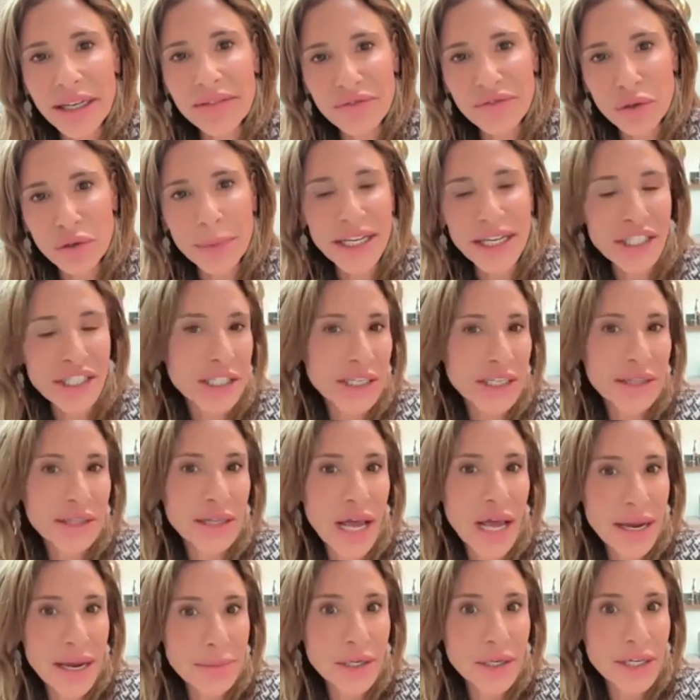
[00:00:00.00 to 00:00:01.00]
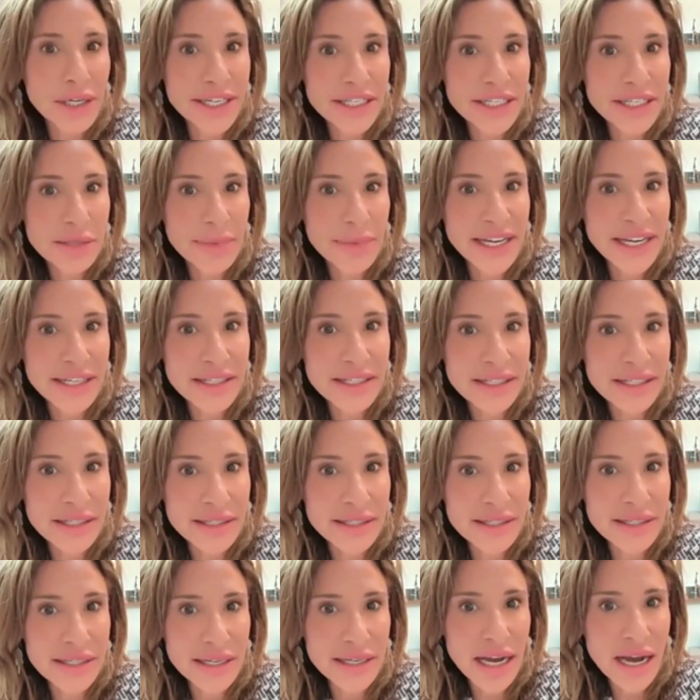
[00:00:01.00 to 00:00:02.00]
information in library spaces